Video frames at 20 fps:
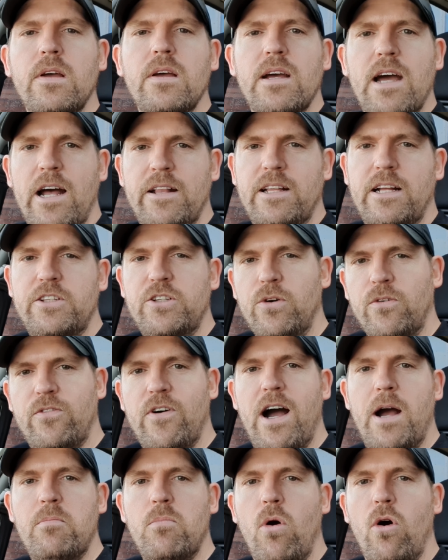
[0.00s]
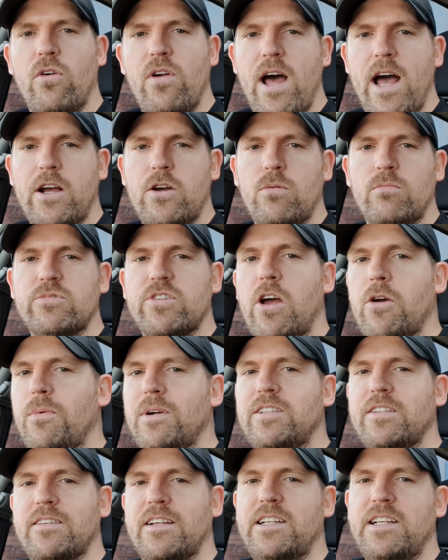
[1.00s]
and then you'll find more air comes out,
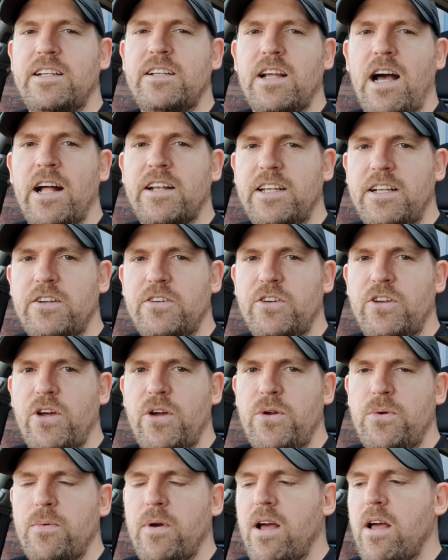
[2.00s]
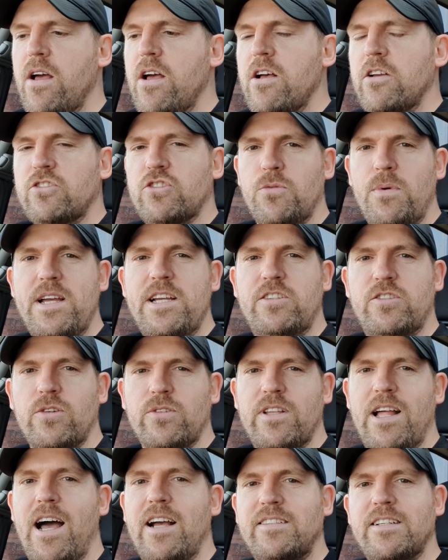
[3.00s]
which is I didn't do. So he's done
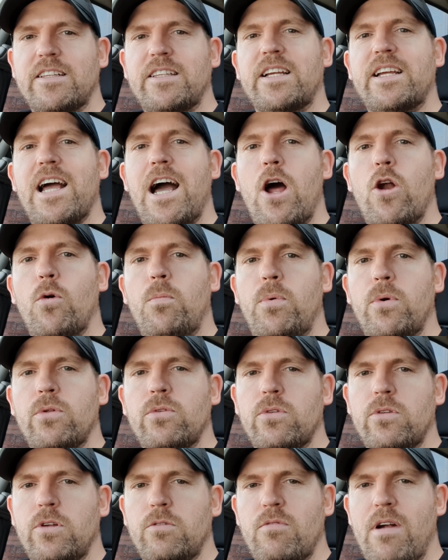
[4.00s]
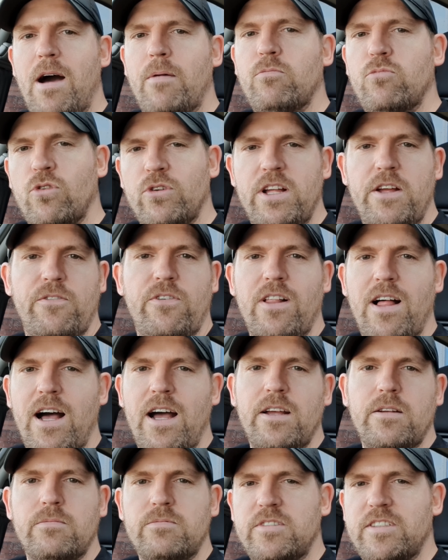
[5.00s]
that. He's had the car up on the ramp, run it for
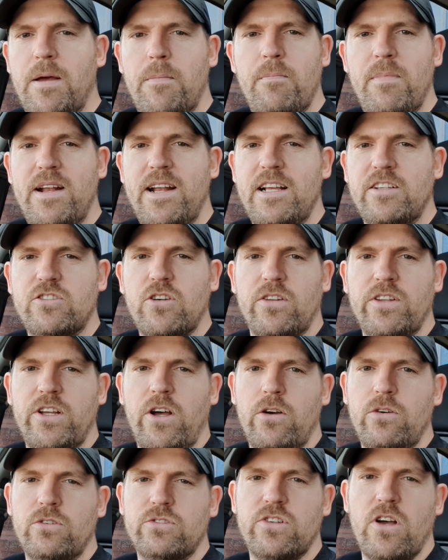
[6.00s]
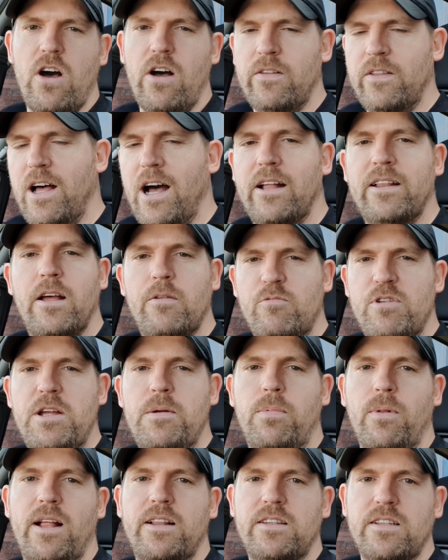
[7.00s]
like 10 minutes, got the oils out and that, and then
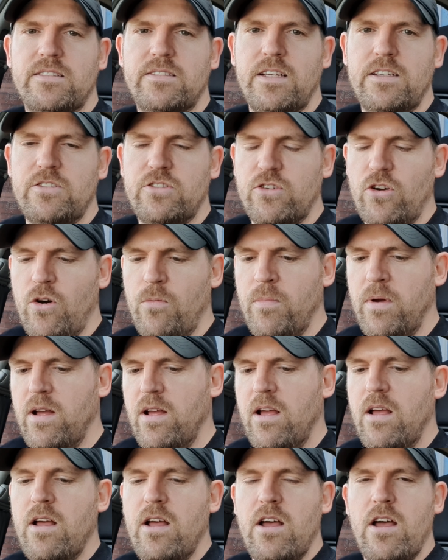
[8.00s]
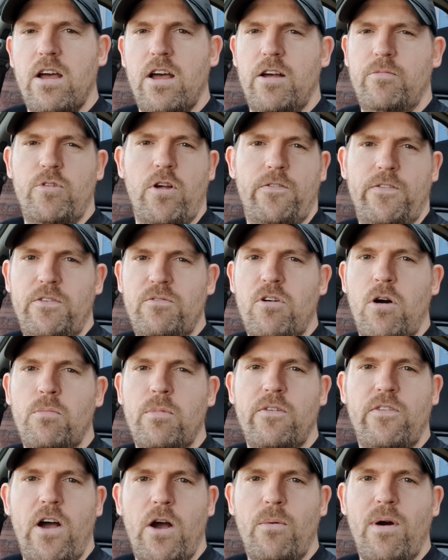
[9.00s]
rebled the system. Nothing wrong
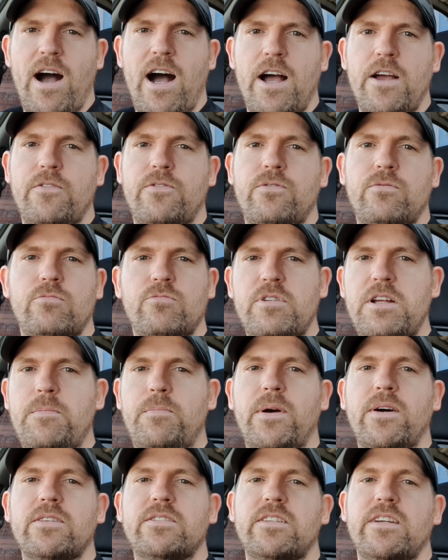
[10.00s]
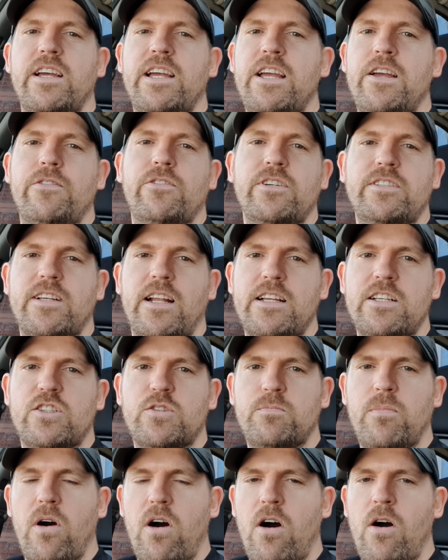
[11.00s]
with how I've rebuilt it either. He said it's
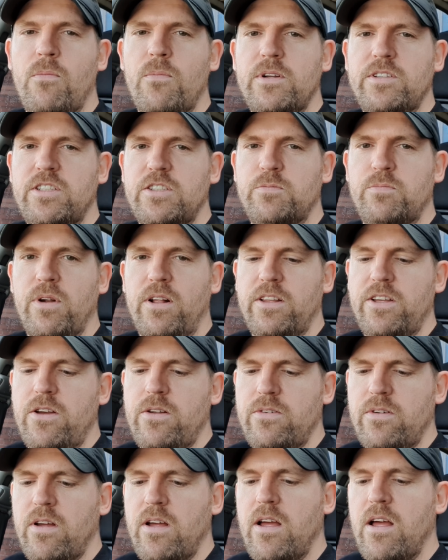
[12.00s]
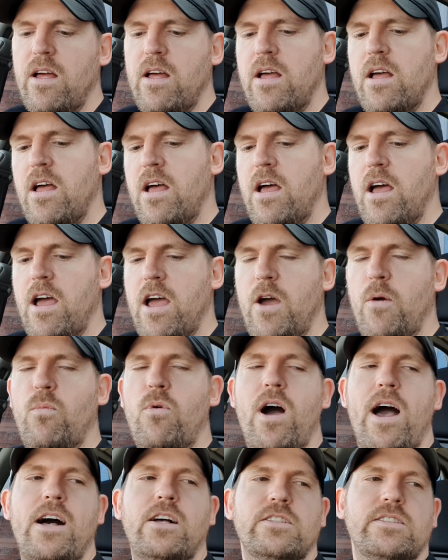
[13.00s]
spot on, which is brilliant.
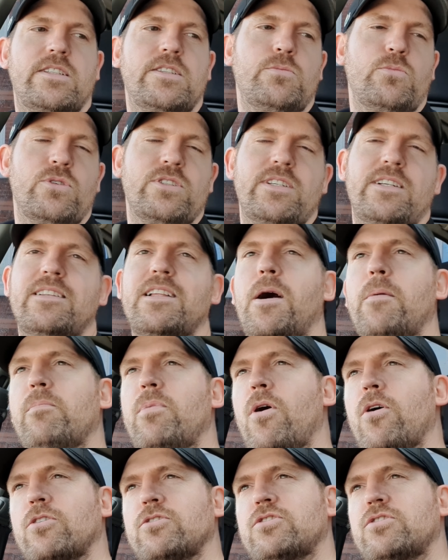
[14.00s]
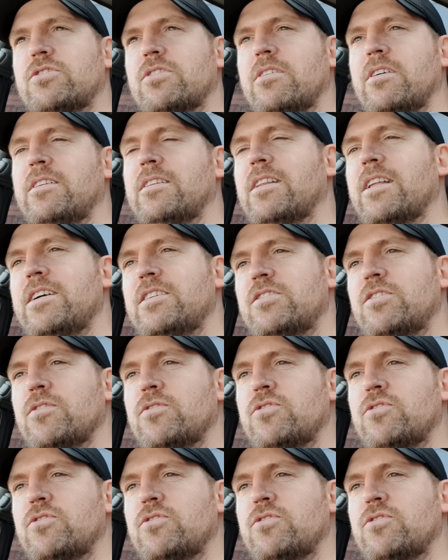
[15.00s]
What else was in that box and list of